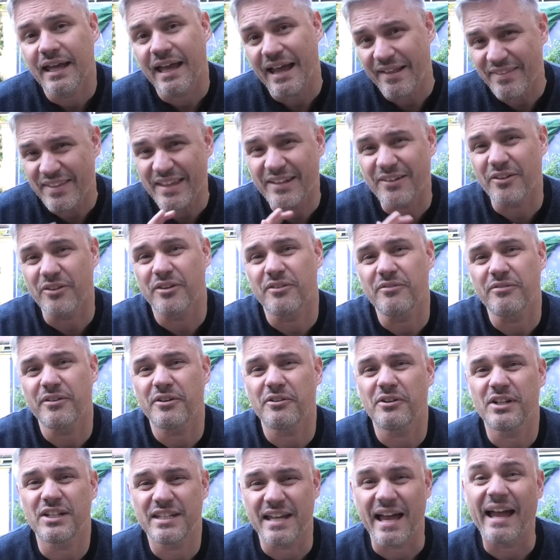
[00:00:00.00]
and then on the
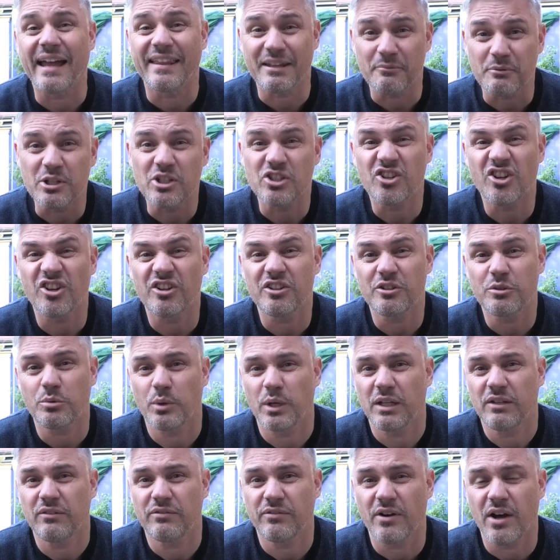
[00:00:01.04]
very day that we turned
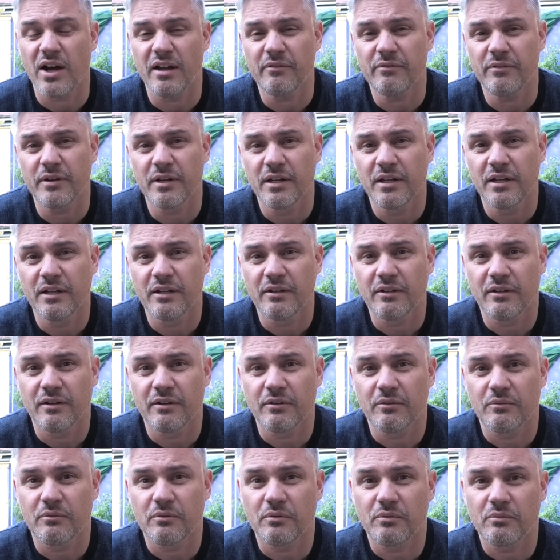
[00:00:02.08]
25,
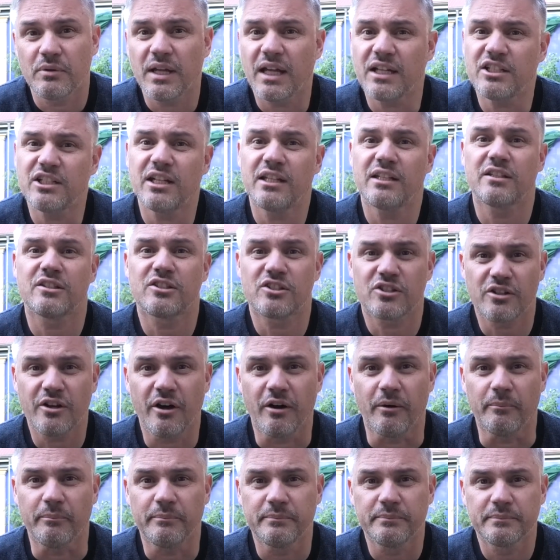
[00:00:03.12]
we actually had to
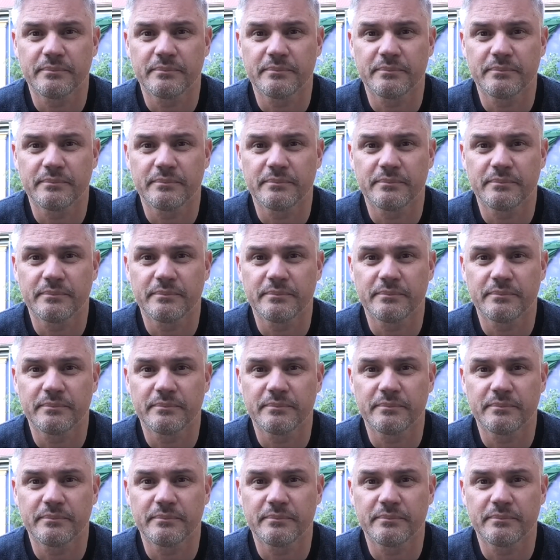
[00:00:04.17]
stop.